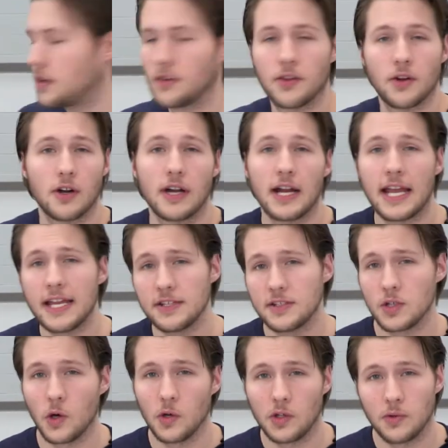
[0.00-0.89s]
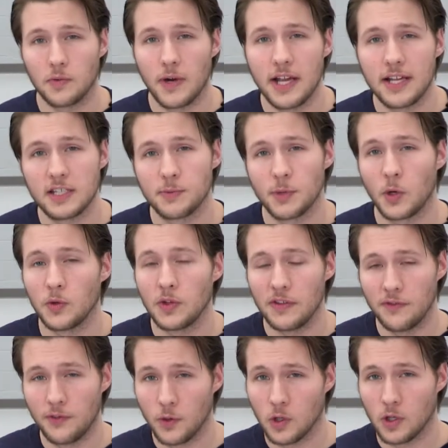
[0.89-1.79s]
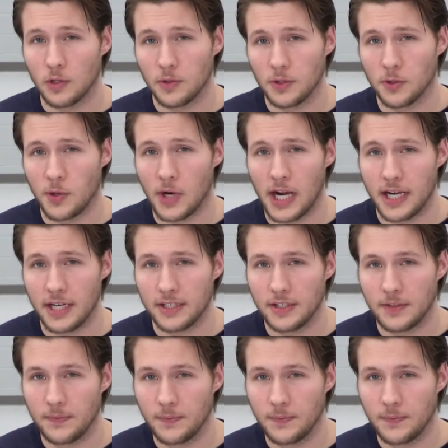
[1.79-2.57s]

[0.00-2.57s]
There are eight total rings, but only four are required.